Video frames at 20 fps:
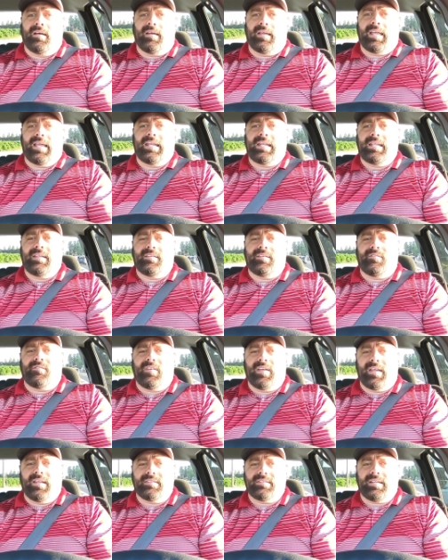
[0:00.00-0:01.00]
any of the
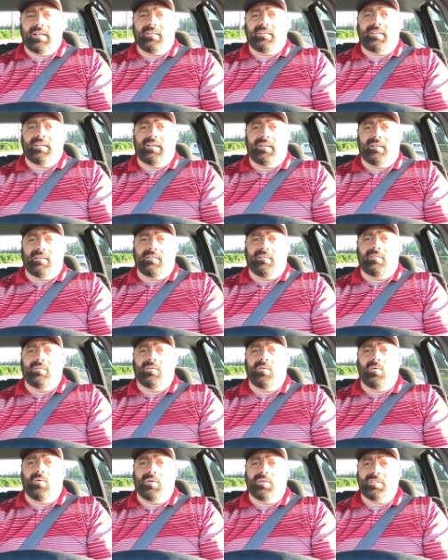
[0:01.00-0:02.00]
fans out there
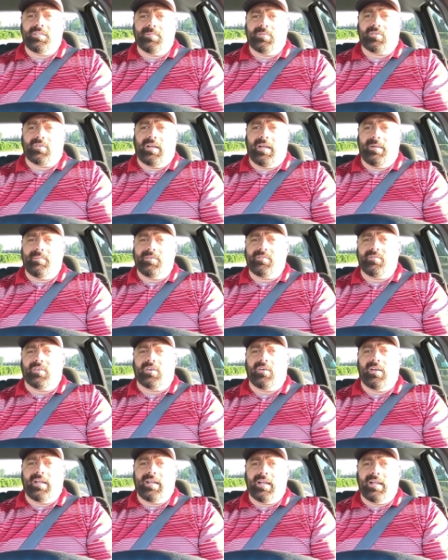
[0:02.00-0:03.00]
or subscribers for
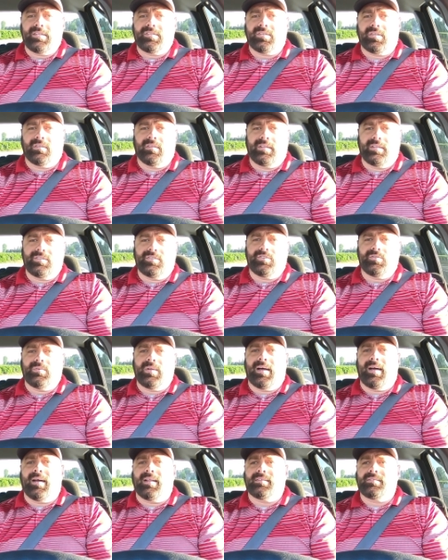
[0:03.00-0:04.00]
granted. I certainly do
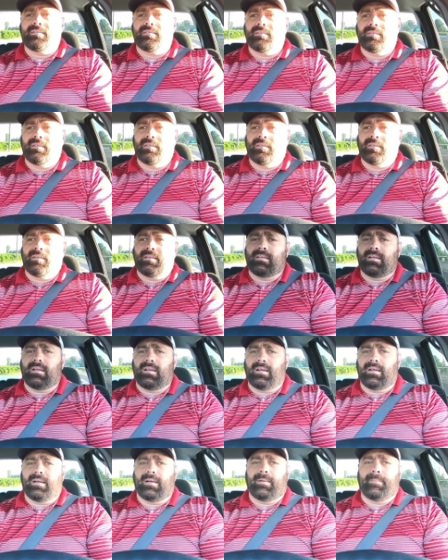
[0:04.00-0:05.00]
not.
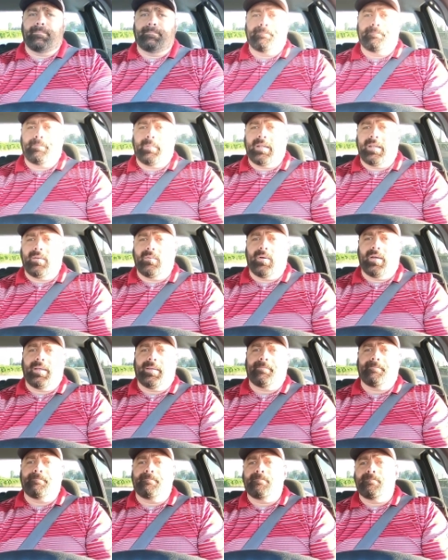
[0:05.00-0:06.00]
But anyway,
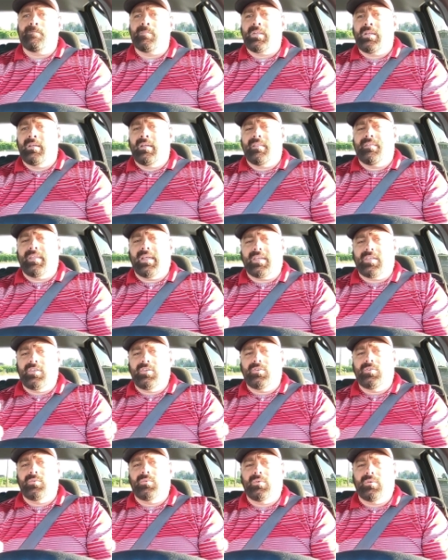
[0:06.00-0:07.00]
thank
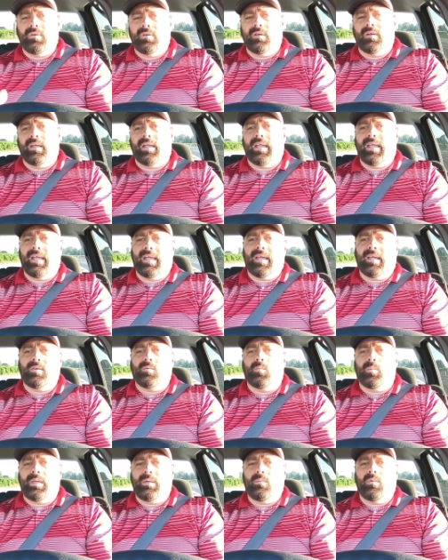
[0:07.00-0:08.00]
you,
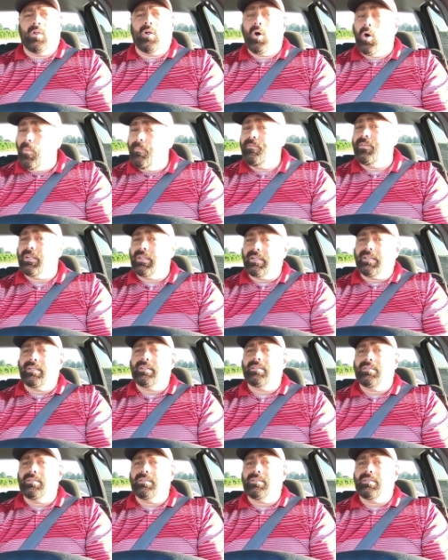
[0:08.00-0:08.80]
and we will hopefully